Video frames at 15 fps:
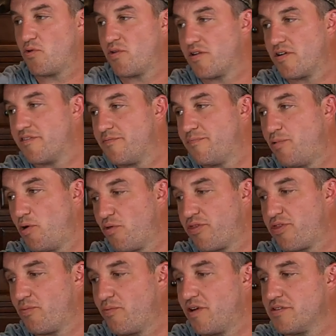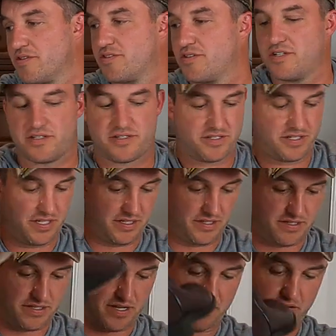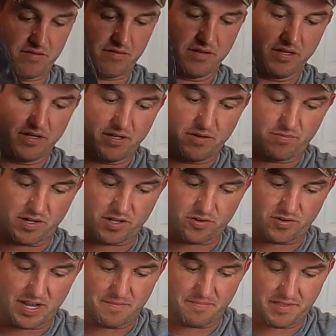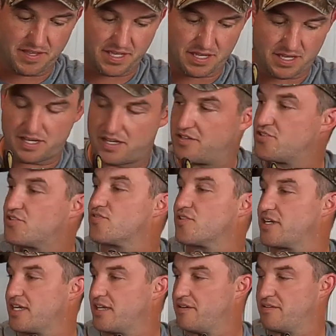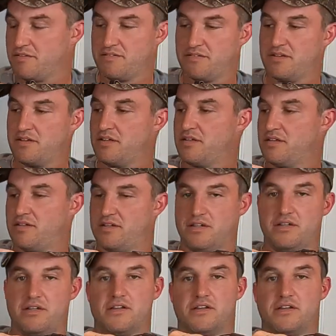more of both the ones you just seen. So yeah. I'm gonna grab the uh, tree. Yep, that's right here.